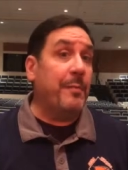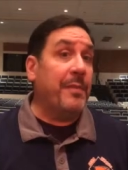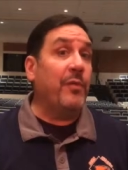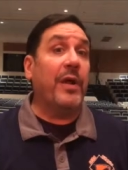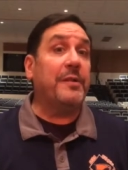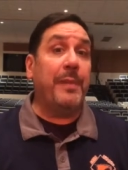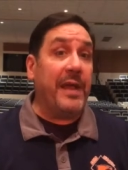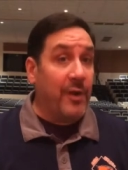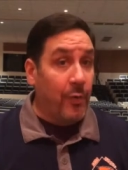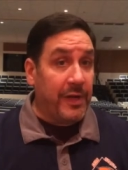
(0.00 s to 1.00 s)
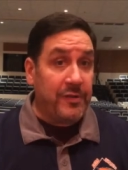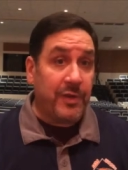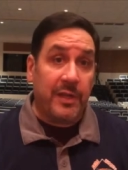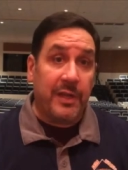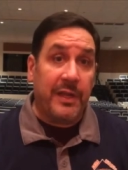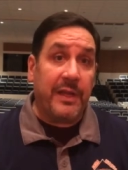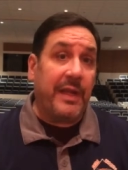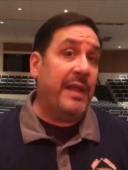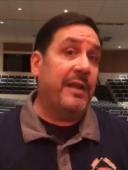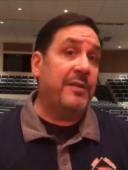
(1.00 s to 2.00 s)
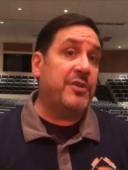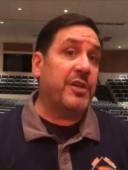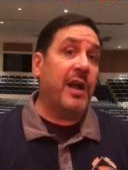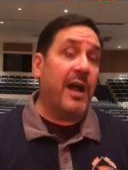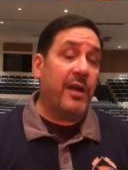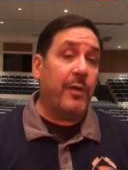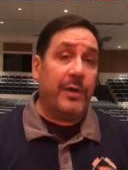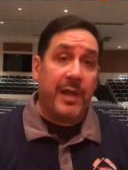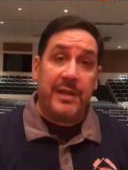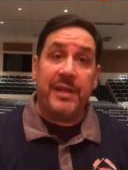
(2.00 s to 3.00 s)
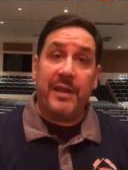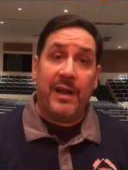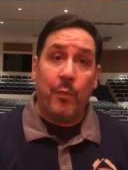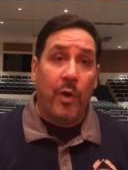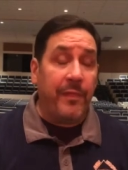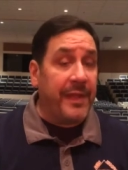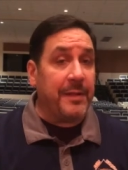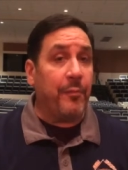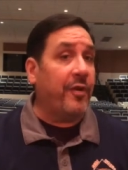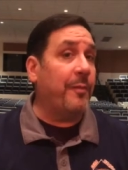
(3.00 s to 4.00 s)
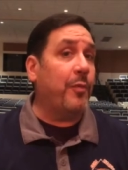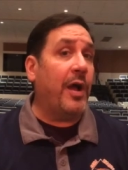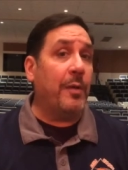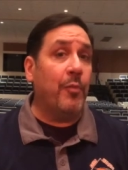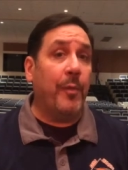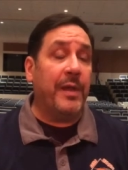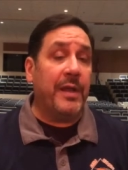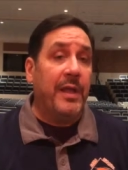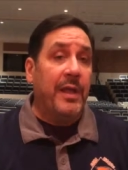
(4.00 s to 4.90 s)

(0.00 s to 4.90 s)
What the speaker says: at the Midwest Band and Orchestra Clinic in Chicago in 1991. That's a very proud moment.